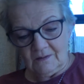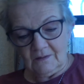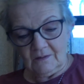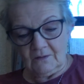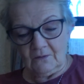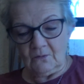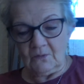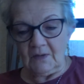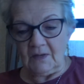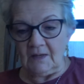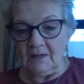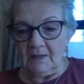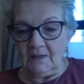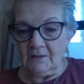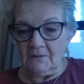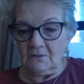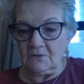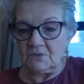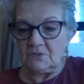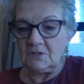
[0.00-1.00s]
Okay,
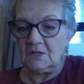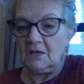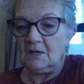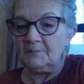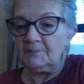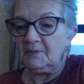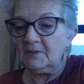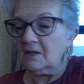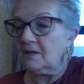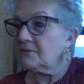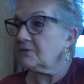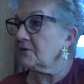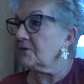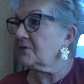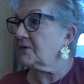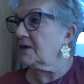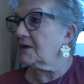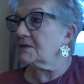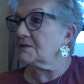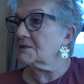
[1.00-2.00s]
and there's a couple other
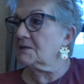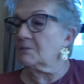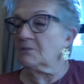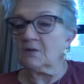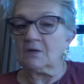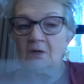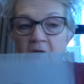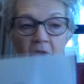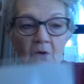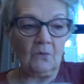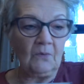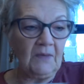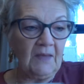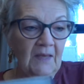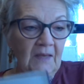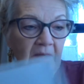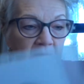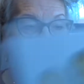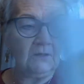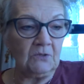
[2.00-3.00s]
things I'm going to go
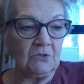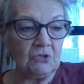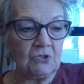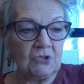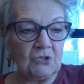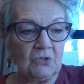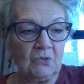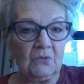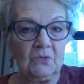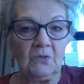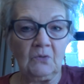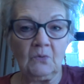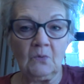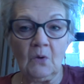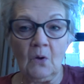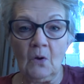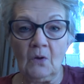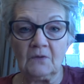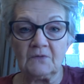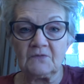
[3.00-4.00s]
get and show you
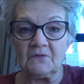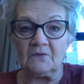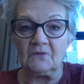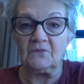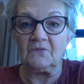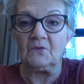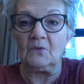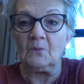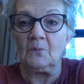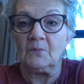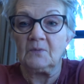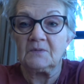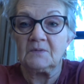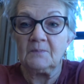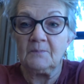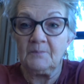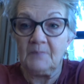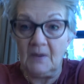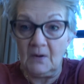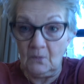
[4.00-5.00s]
also, so
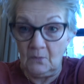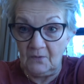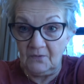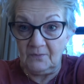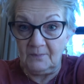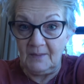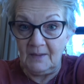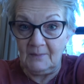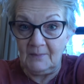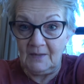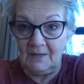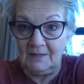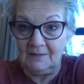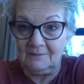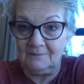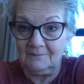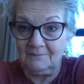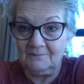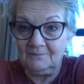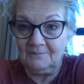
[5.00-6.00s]
bear with me a minute.
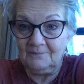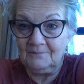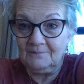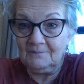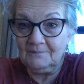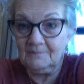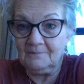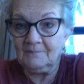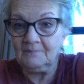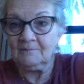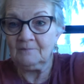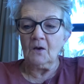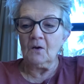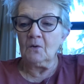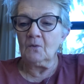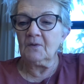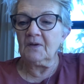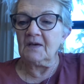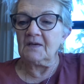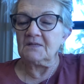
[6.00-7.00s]

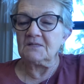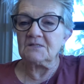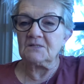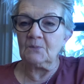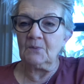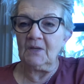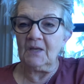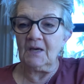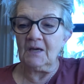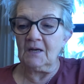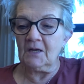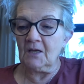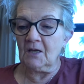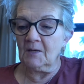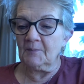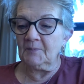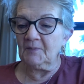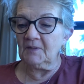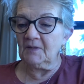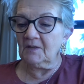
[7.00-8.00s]
Okay, so we got a
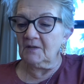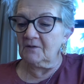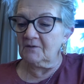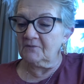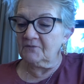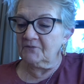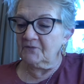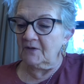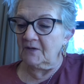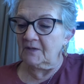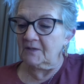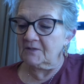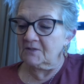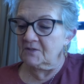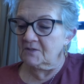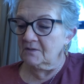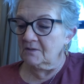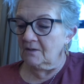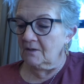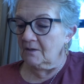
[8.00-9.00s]
couple of
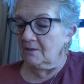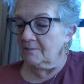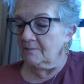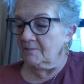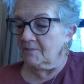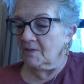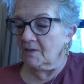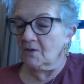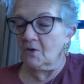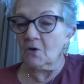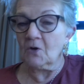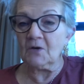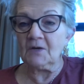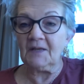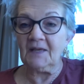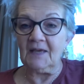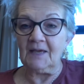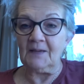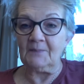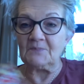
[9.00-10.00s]

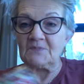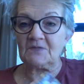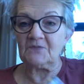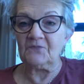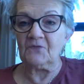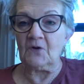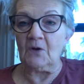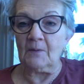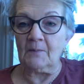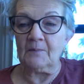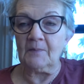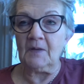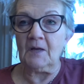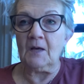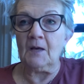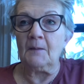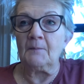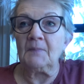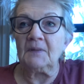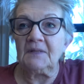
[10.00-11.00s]
card games from
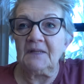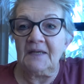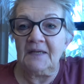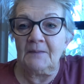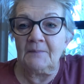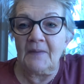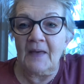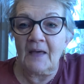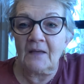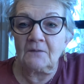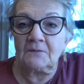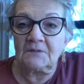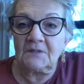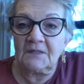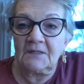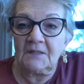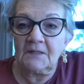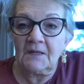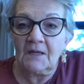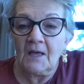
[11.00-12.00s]
Malia
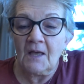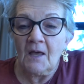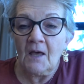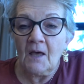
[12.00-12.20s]
McClendon,